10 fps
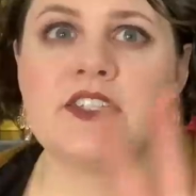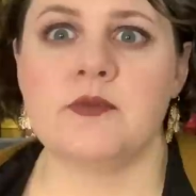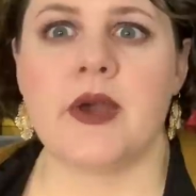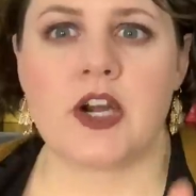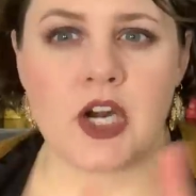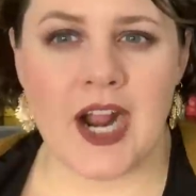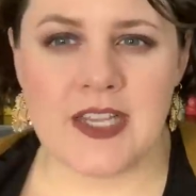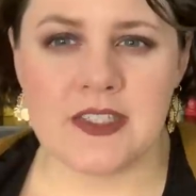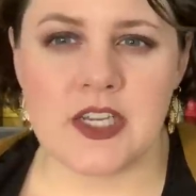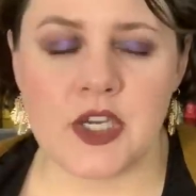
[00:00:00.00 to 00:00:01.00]
gets better
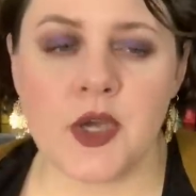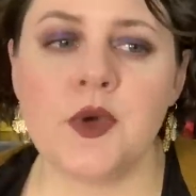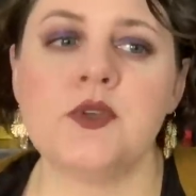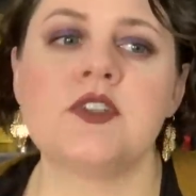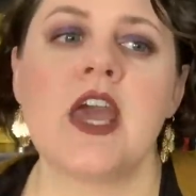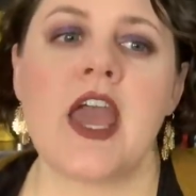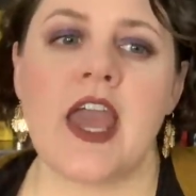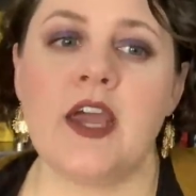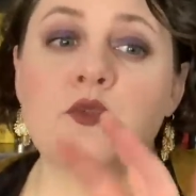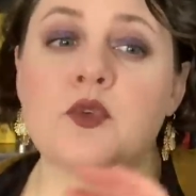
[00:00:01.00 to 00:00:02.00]
as it goes
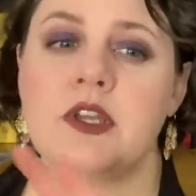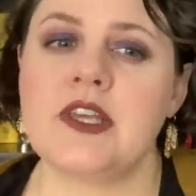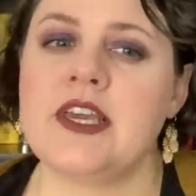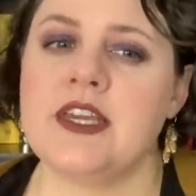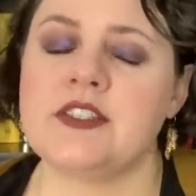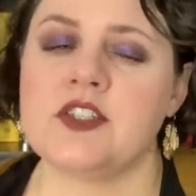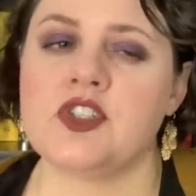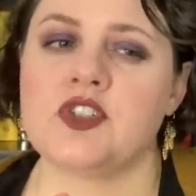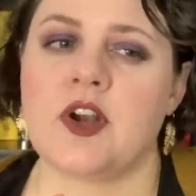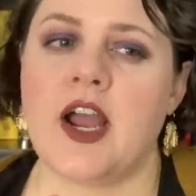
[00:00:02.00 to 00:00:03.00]
and really hits
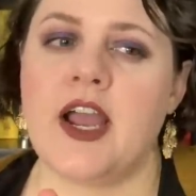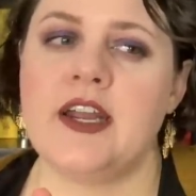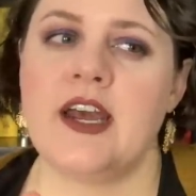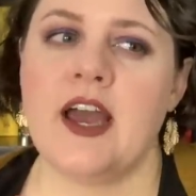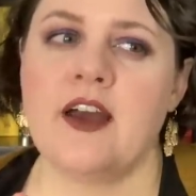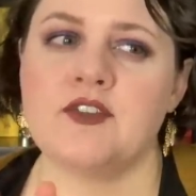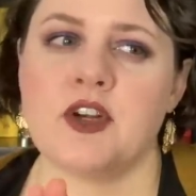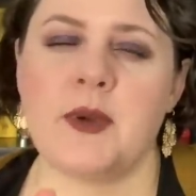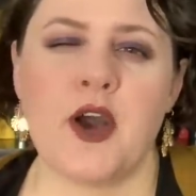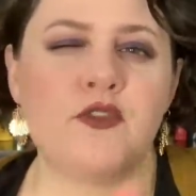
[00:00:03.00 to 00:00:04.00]
its stride
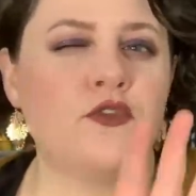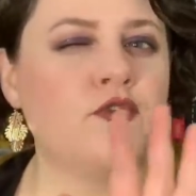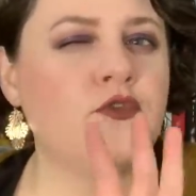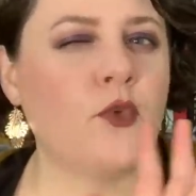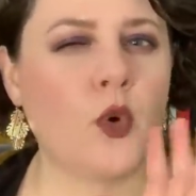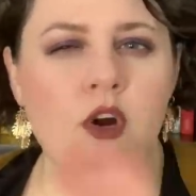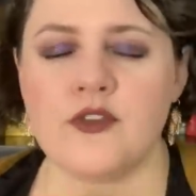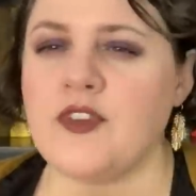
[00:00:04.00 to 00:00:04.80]
after about four,